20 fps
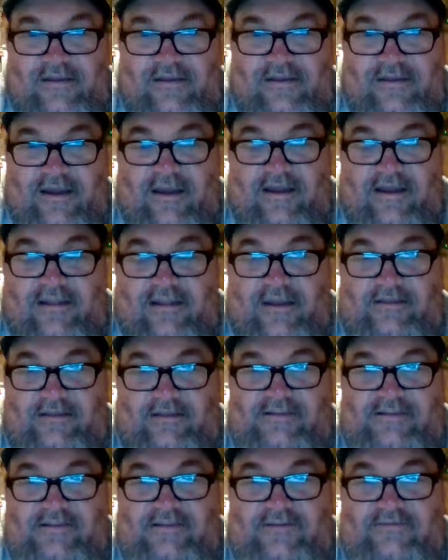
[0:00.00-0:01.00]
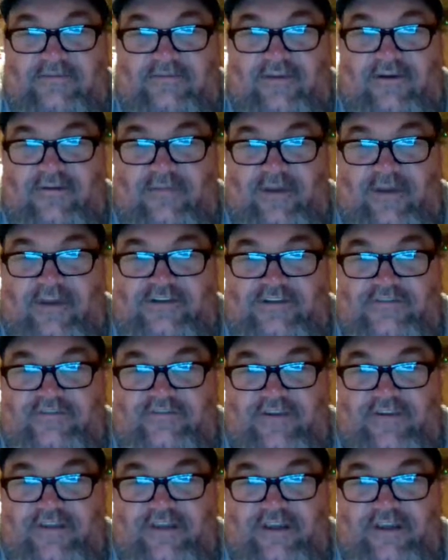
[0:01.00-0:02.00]
I like the silk, though. It makes you
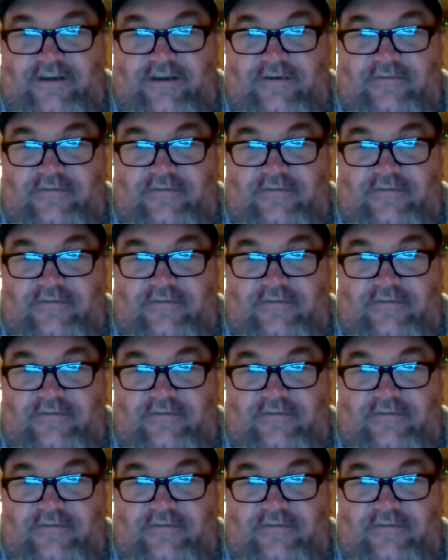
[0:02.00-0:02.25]
feel like a